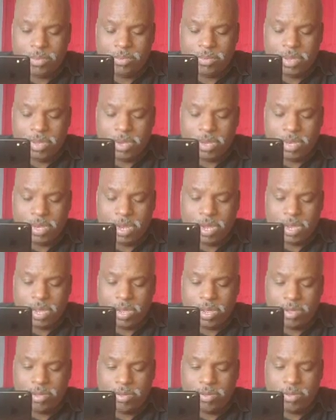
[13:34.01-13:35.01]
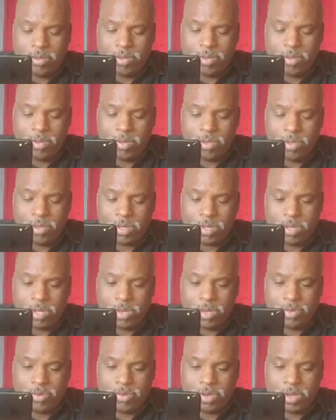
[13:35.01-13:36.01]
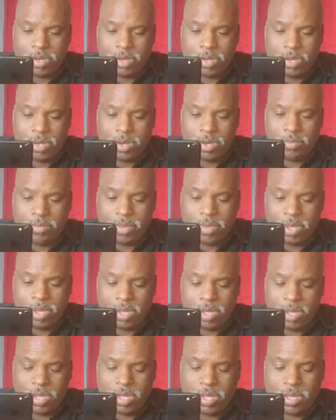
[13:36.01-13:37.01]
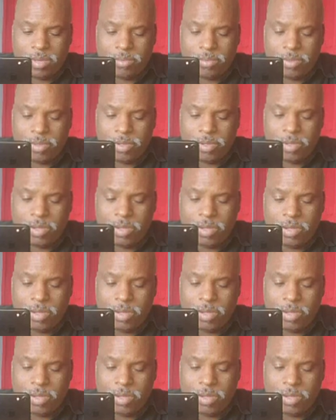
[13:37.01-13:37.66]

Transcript: little bit down, contrast a little bit up,